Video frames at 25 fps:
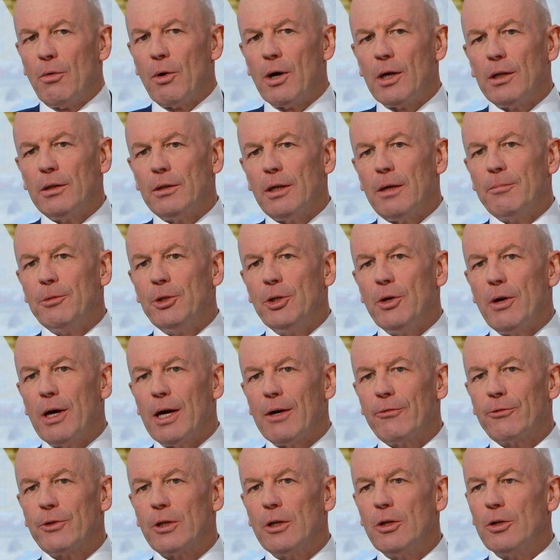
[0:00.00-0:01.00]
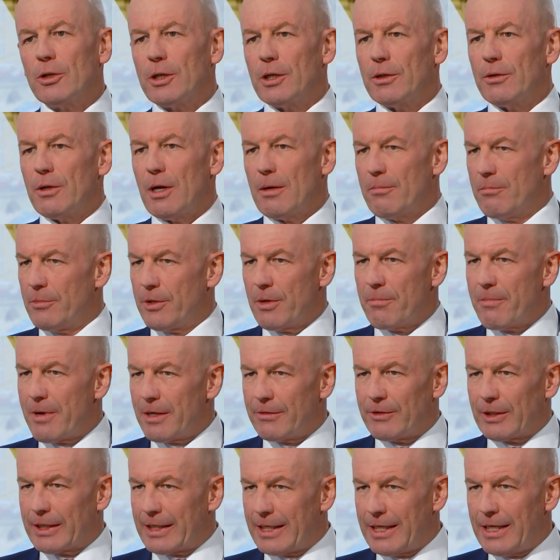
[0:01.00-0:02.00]
Well, I mean, you have to look at
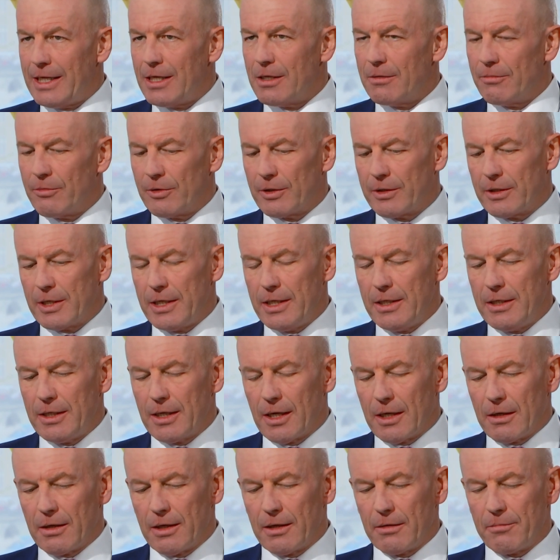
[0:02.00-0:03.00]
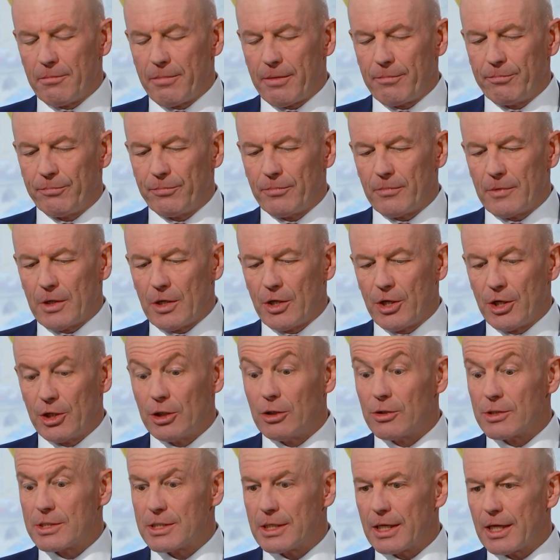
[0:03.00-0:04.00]
the key
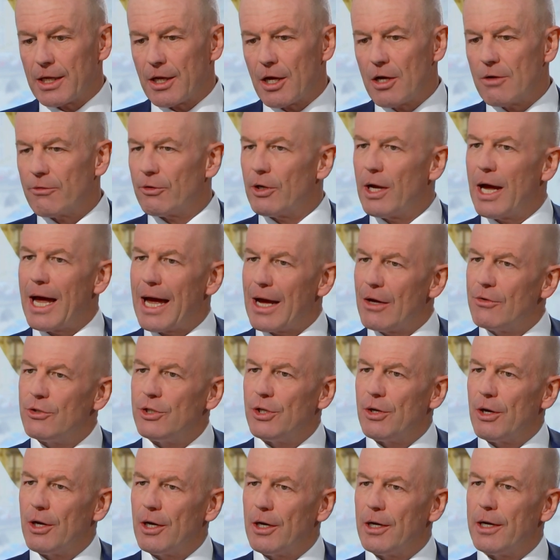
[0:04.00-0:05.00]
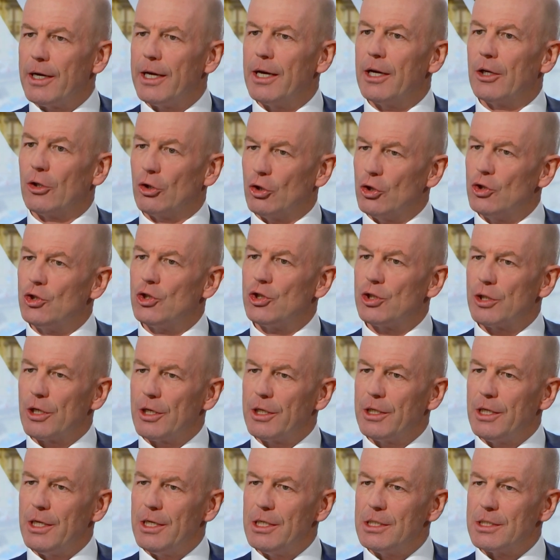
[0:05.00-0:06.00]
hurdles to get over. How do you hire good
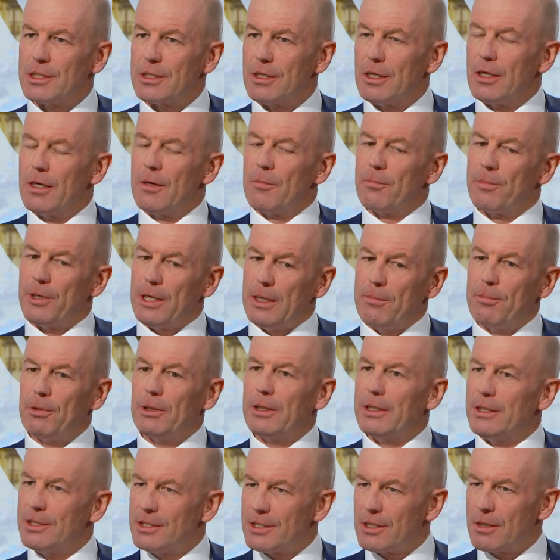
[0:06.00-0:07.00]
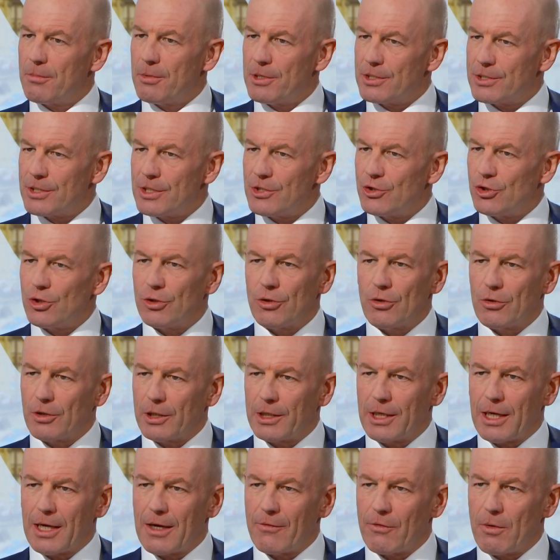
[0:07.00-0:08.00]
Chinese people into the business. You're not
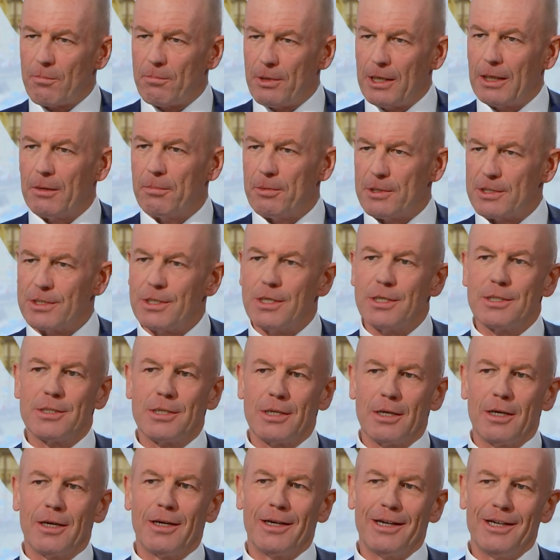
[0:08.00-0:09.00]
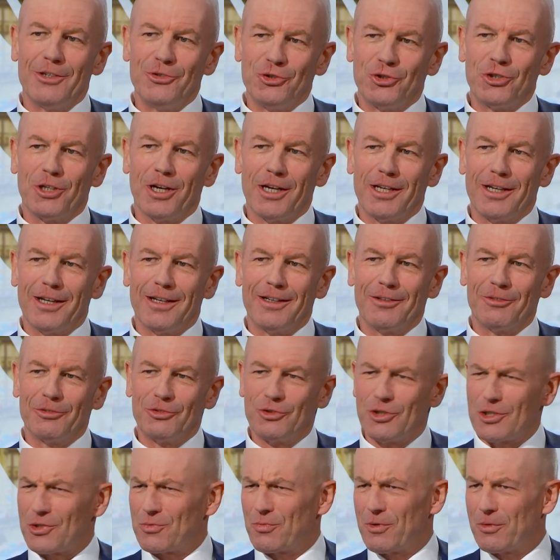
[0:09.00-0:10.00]
going to have a big business in China
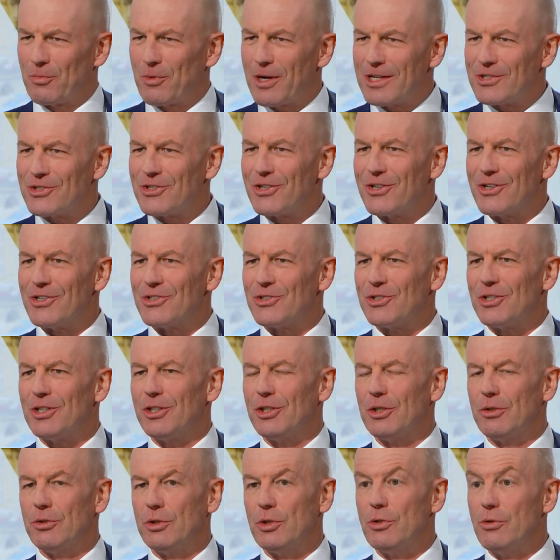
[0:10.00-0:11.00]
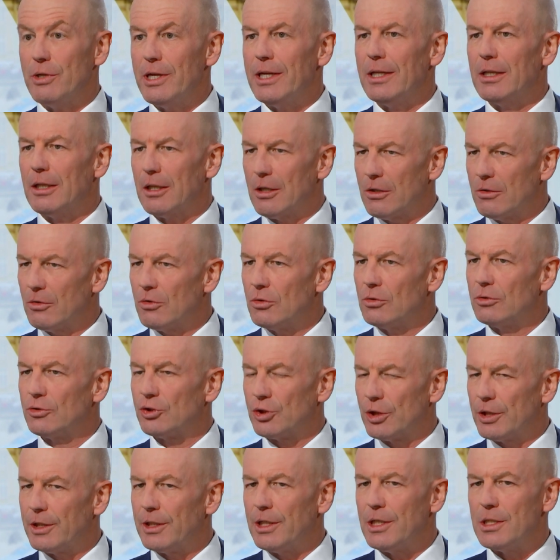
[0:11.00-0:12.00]
just with Westerners. You need local
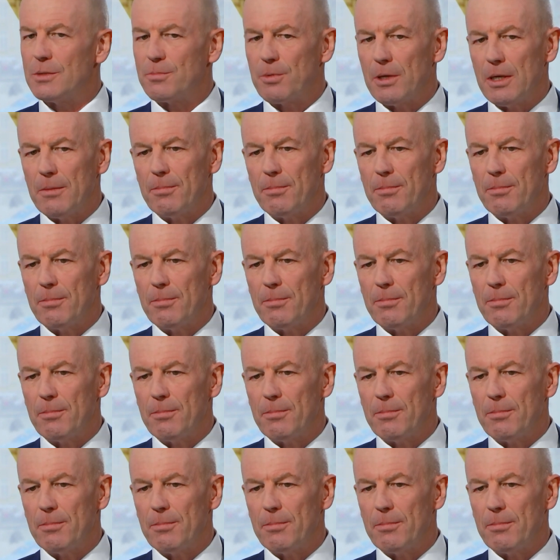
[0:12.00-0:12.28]
Chinese